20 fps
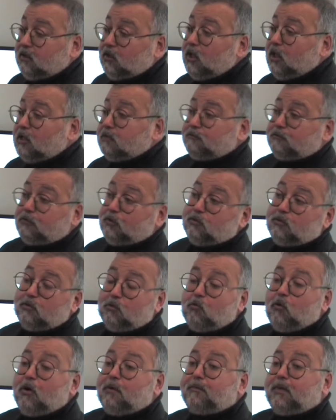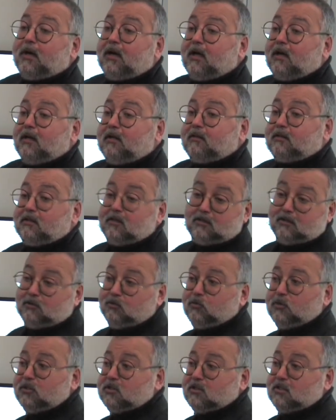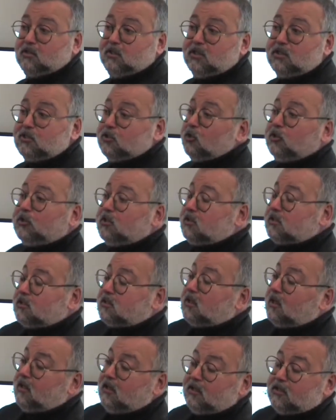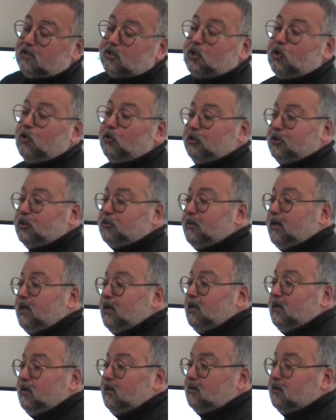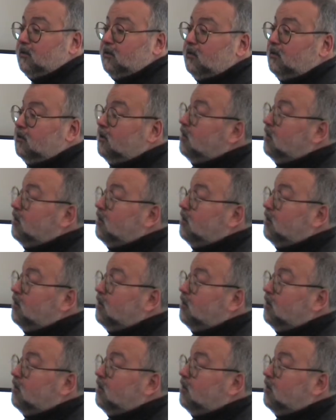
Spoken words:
and from one variety, which is not necessarily a Scottish variety.